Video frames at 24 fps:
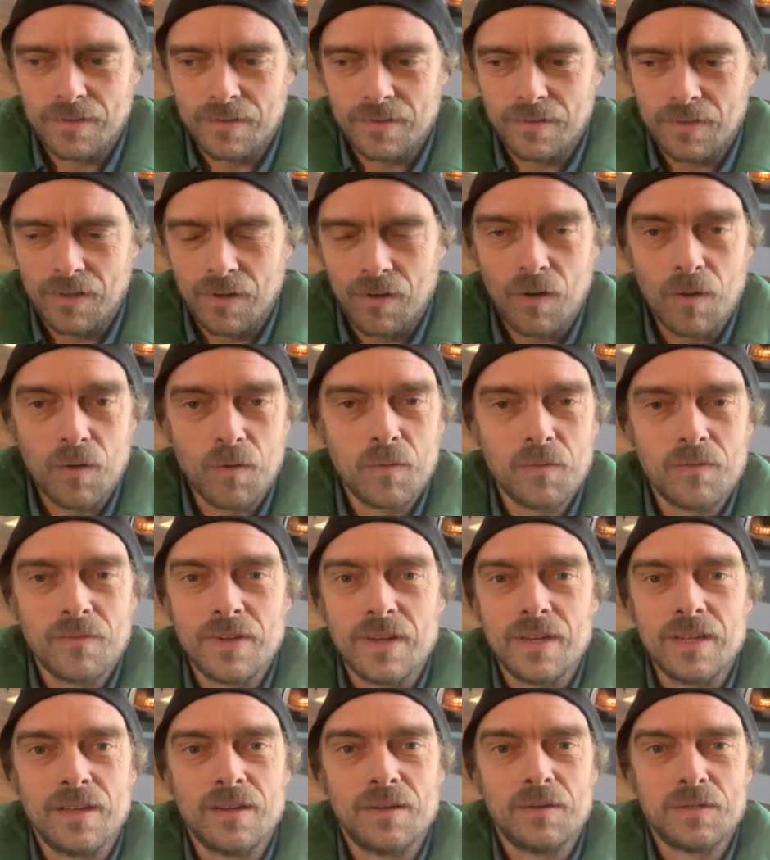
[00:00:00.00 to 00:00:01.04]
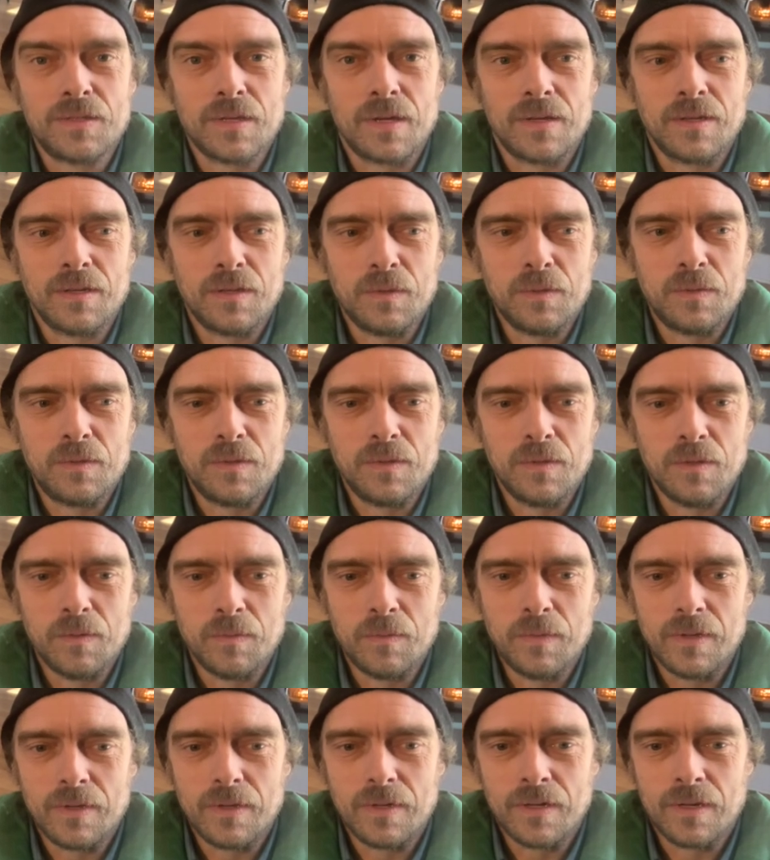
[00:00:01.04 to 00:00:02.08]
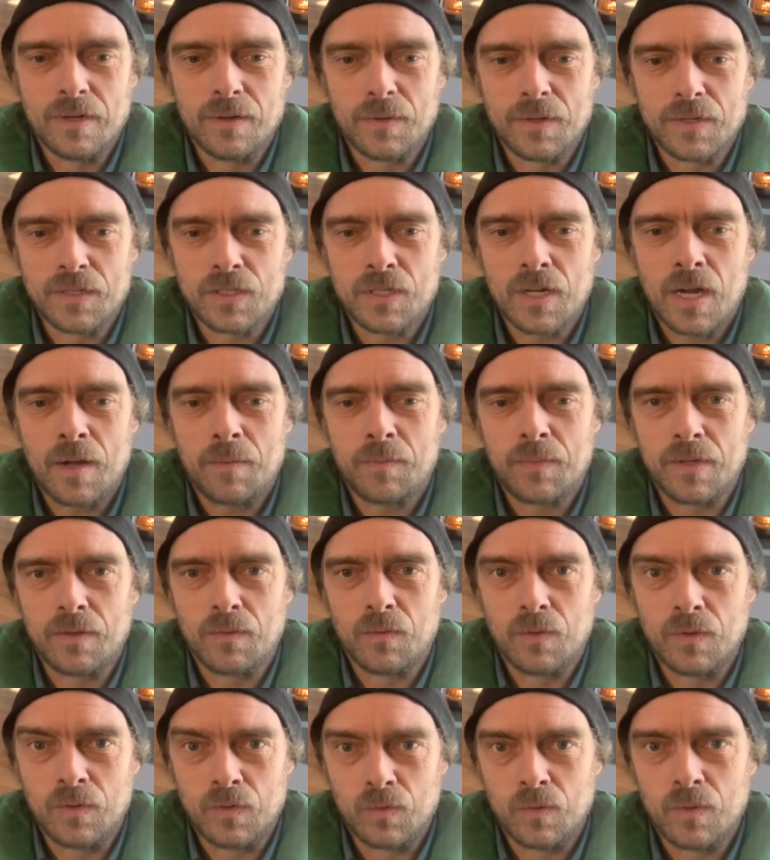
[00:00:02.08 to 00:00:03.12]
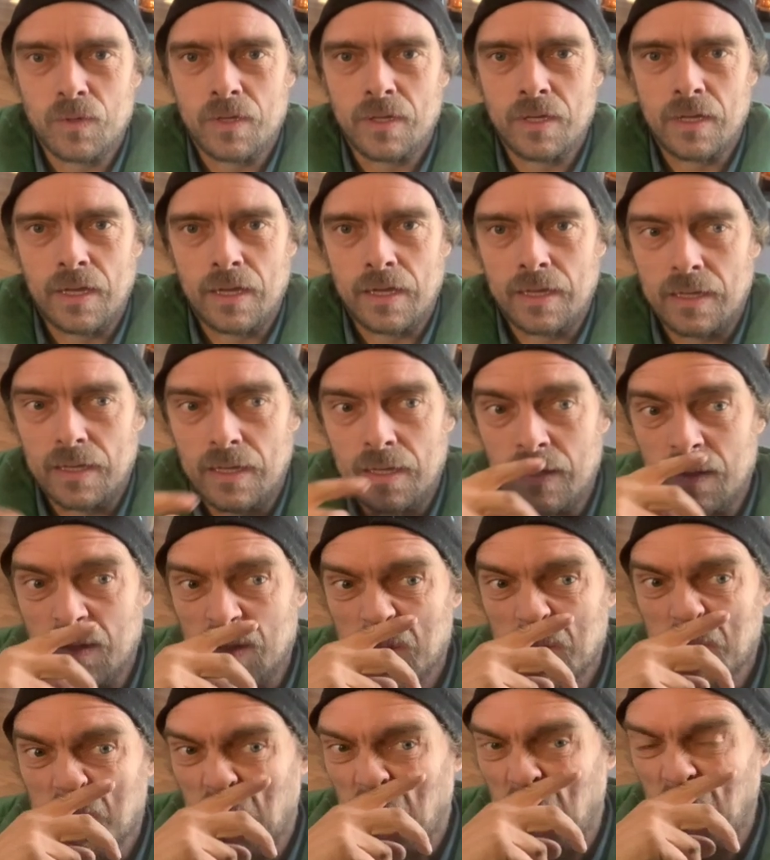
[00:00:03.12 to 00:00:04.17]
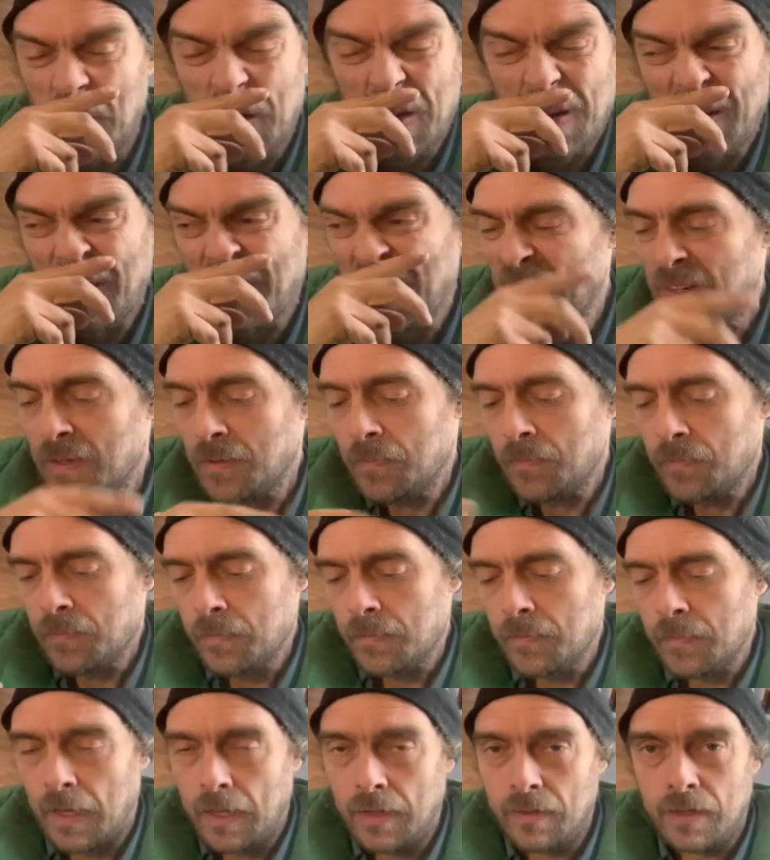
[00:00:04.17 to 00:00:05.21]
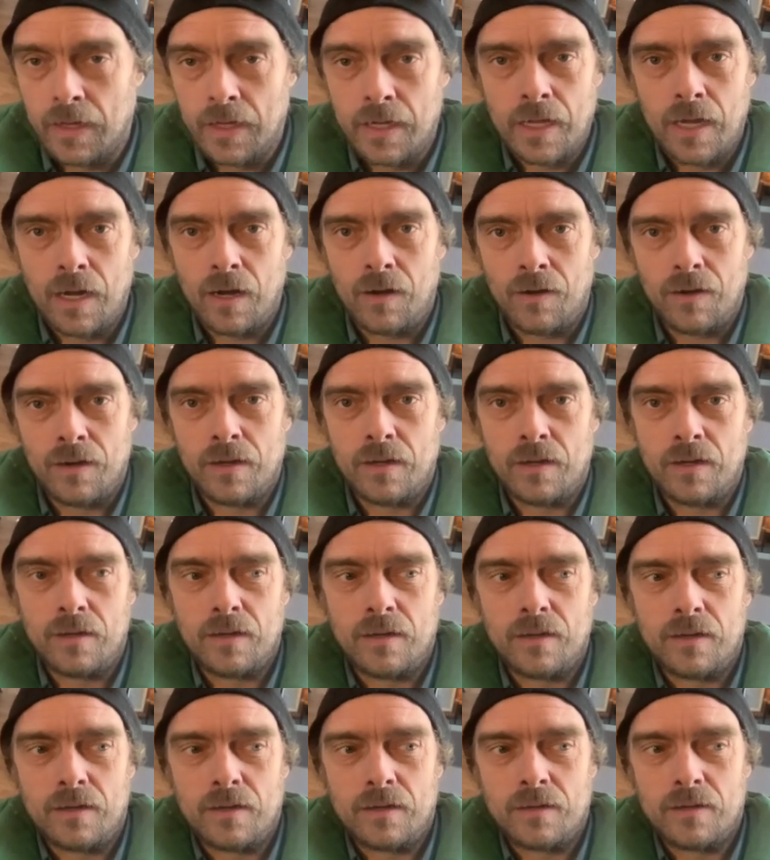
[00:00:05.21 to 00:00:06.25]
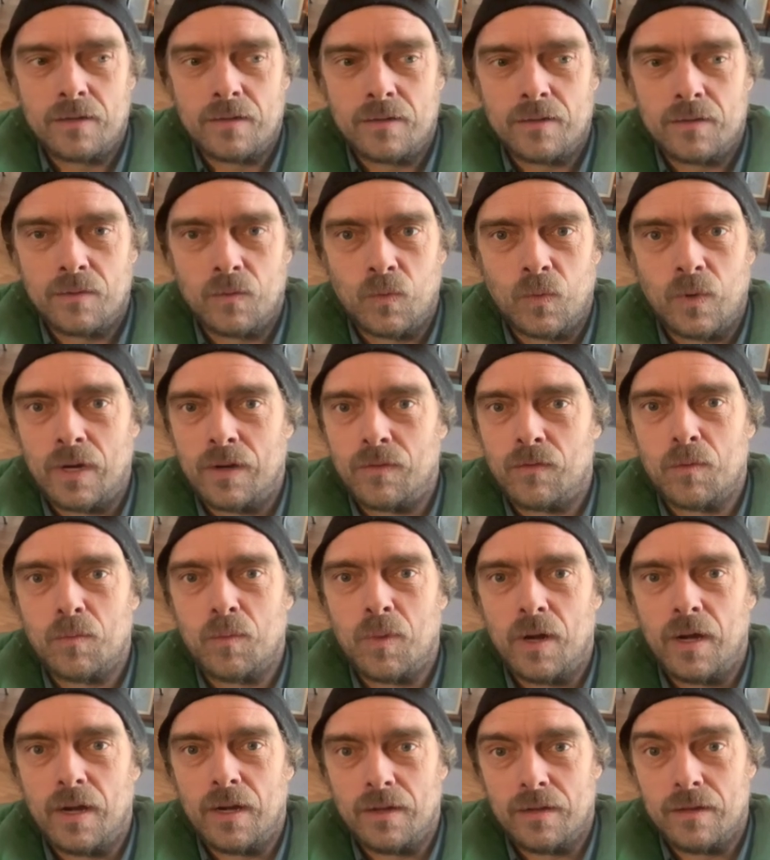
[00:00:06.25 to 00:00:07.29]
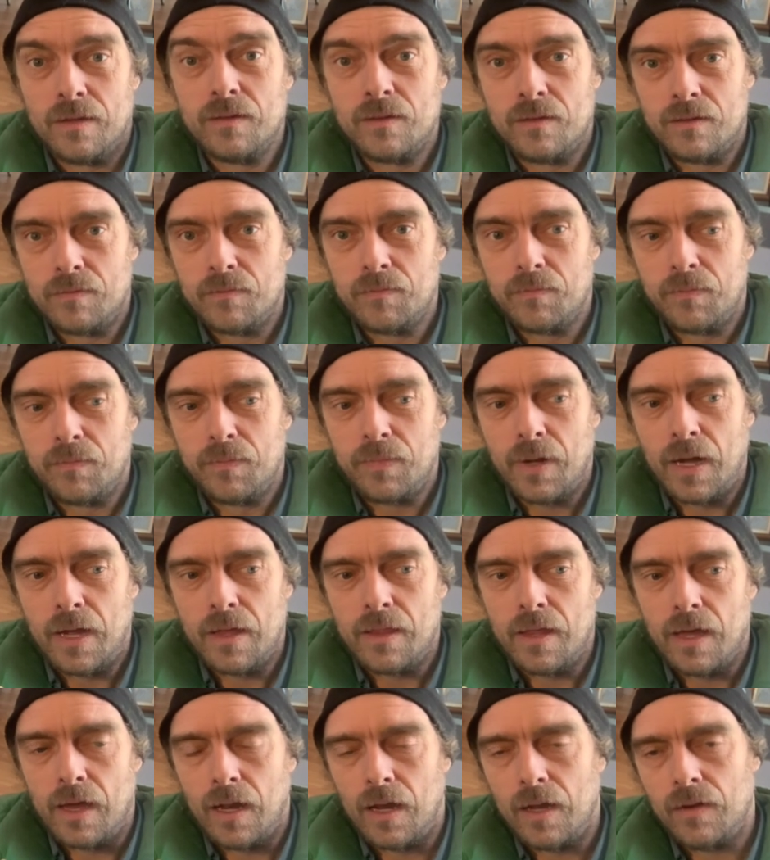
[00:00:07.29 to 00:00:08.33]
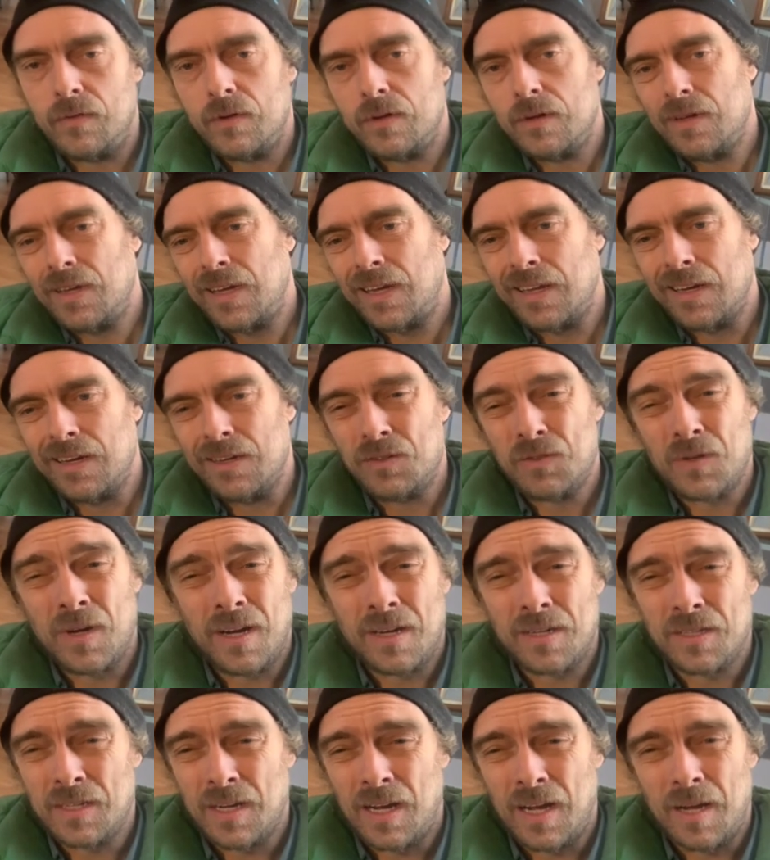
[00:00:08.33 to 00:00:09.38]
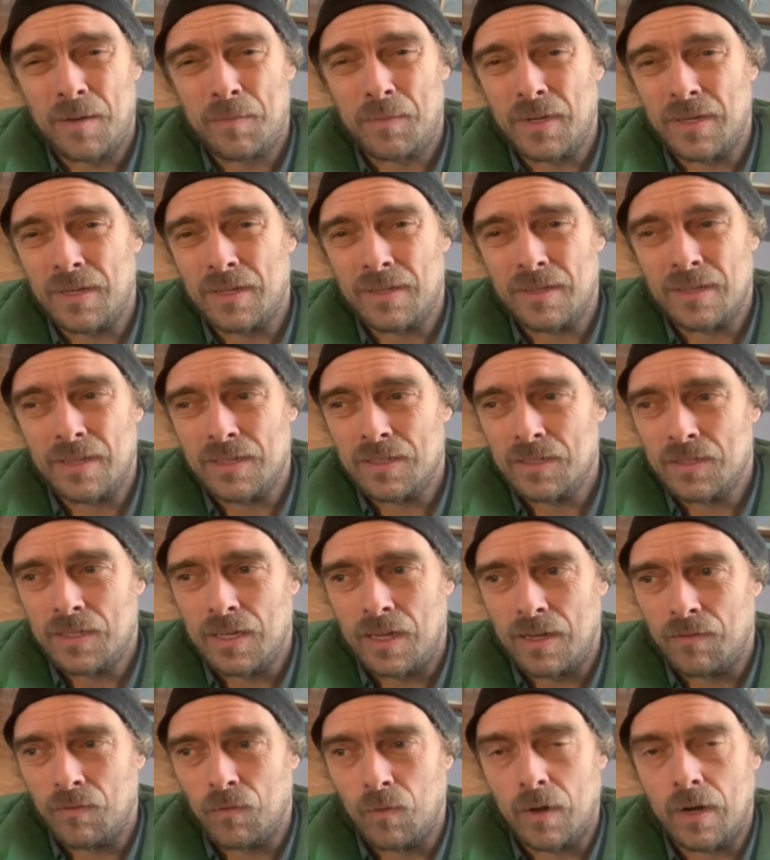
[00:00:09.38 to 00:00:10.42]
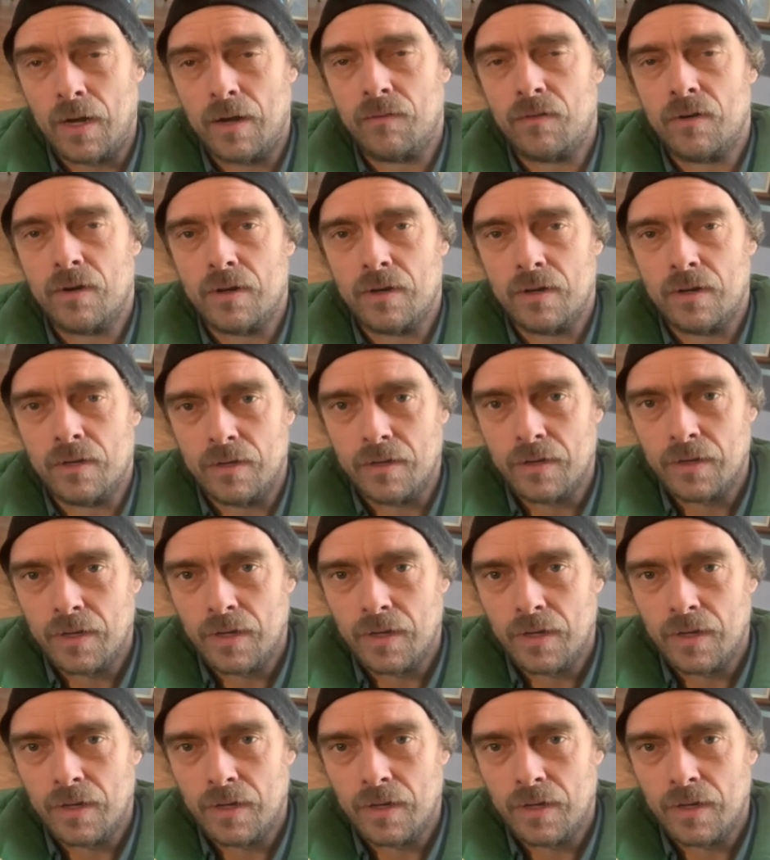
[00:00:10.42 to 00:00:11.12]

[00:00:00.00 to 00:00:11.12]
their own videos on YouTube, you know, a shop that is really like in the sport, and they carry whatever brand, buy that. If you're like at a Trek shop and they just have whatever, and